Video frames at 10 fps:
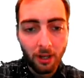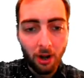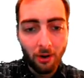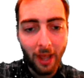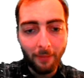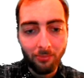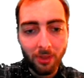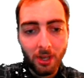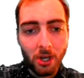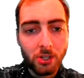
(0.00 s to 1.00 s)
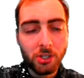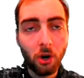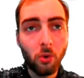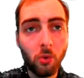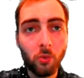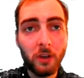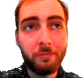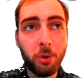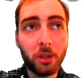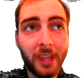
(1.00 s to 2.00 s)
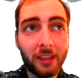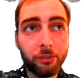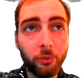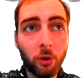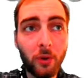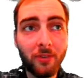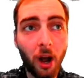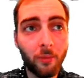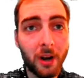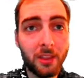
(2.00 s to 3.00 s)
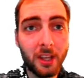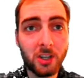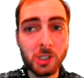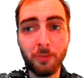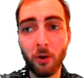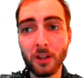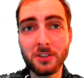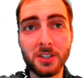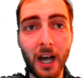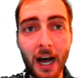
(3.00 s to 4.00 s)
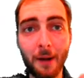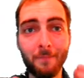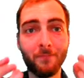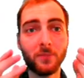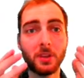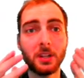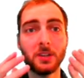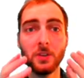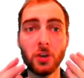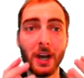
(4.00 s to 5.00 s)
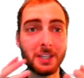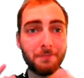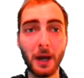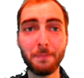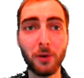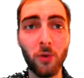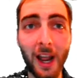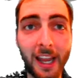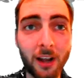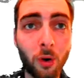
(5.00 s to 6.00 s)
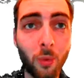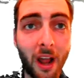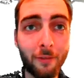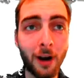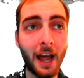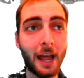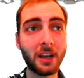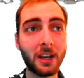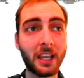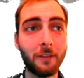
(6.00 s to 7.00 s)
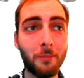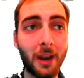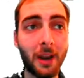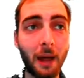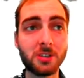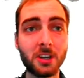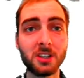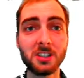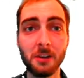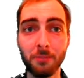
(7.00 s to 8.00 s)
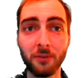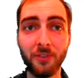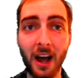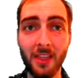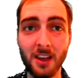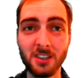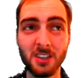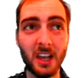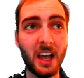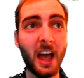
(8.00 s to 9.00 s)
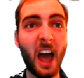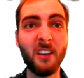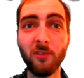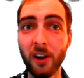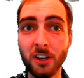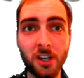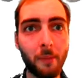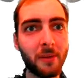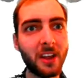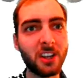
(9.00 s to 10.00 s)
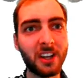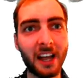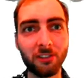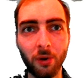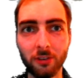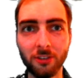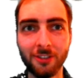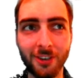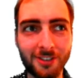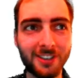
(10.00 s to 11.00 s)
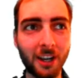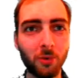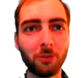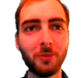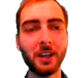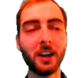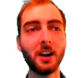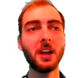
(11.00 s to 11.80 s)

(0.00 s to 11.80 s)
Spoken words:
Okay, so we've put that through, we've got rid of the exponents. You guys might be writing or whatever. I am going to give you a minute. I'm just going to simplify this and finish up, and then you can ask questions. So just stick with me here.